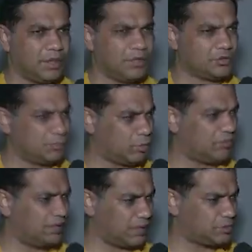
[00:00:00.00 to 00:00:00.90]
it is more
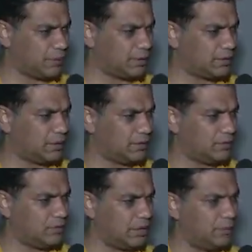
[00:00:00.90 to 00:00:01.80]
of an expected
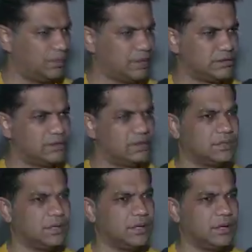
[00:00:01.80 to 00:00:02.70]
one because
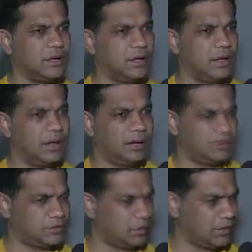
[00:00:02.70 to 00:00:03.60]
I
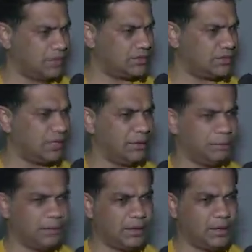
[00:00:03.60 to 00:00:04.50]
was already a sitting
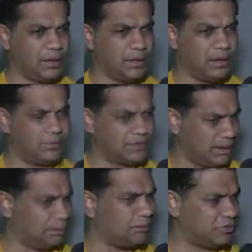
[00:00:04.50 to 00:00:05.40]
MP and I was
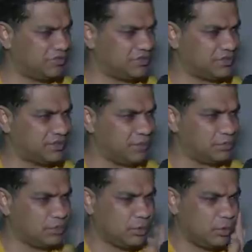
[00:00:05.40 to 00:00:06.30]
an MP for the first
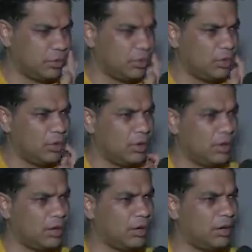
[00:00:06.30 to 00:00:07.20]
time. So,
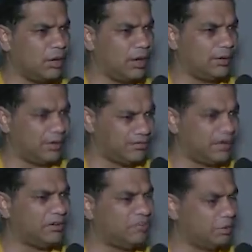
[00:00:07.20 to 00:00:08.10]
and there
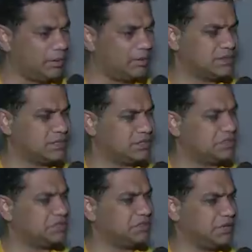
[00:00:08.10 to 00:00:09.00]
were informal
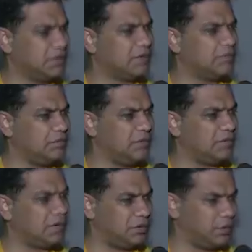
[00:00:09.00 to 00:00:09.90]
discussions where we
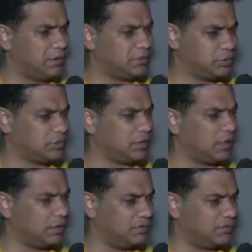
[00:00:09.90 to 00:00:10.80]
were advised to
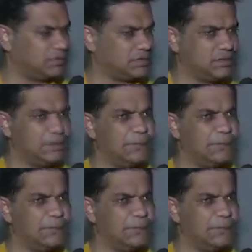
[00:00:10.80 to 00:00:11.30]
start our works.